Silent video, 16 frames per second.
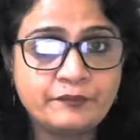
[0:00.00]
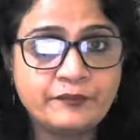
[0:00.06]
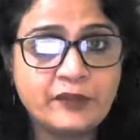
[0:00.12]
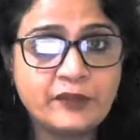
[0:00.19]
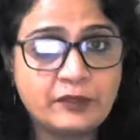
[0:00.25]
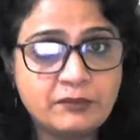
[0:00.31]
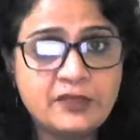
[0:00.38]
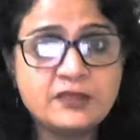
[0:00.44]

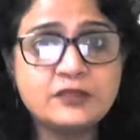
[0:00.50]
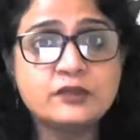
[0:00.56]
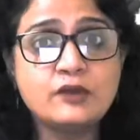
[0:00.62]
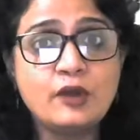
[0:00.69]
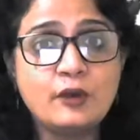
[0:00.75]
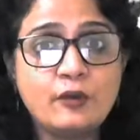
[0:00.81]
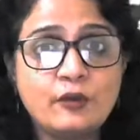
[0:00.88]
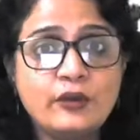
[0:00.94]
That means
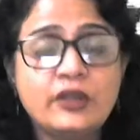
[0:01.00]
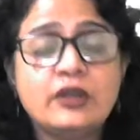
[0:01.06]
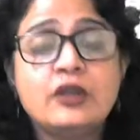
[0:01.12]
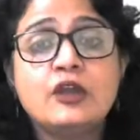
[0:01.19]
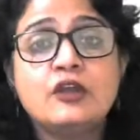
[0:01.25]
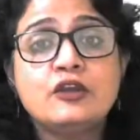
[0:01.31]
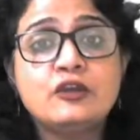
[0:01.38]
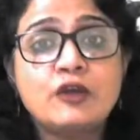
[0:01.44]

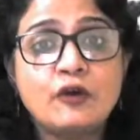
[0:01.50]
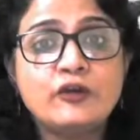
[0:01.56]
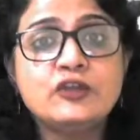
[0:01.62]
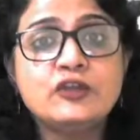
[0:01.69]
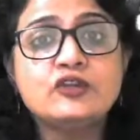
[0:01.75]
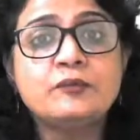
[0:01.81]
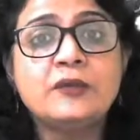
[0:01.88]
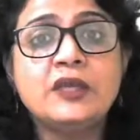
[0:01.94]
you're going
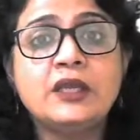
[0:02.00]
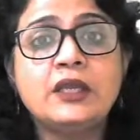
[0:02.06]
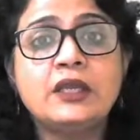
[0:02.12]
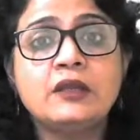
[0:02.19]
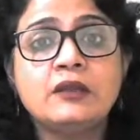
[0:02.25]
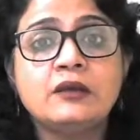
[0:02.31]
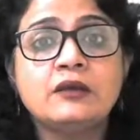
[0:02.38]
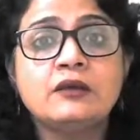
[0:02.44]
to be
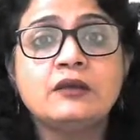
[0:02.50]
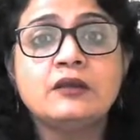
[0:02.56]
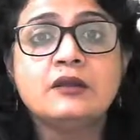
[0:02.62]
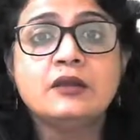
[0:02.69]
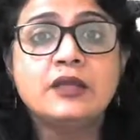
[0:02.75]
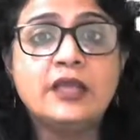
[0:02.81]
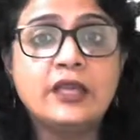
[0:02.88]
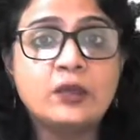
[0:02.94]
in an
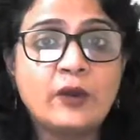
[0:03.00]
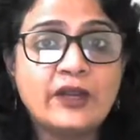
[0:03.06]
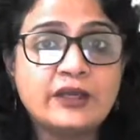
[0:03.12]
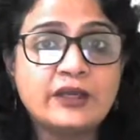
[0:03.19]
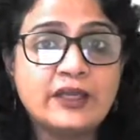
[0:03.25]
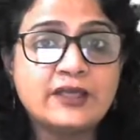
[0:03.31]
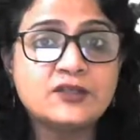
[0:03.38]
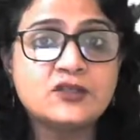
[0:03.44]

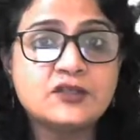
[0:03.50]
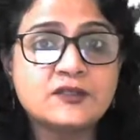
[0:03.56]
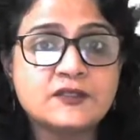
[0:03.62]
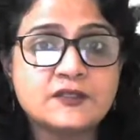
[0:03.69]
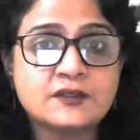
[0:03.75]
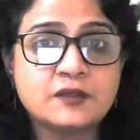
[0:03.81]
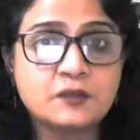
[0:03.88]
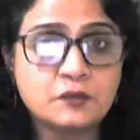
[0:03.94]

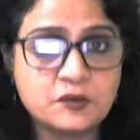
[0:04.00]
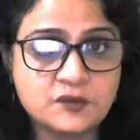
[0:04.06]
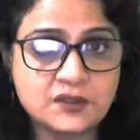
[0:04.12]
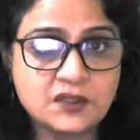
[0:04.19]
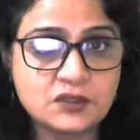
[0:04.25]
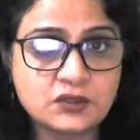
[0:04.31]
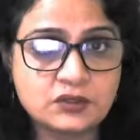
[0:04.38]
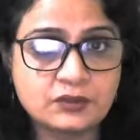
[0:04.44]
advantageous
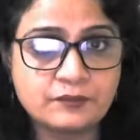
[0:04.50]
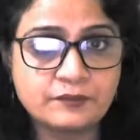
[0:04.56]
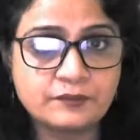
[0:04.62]
position.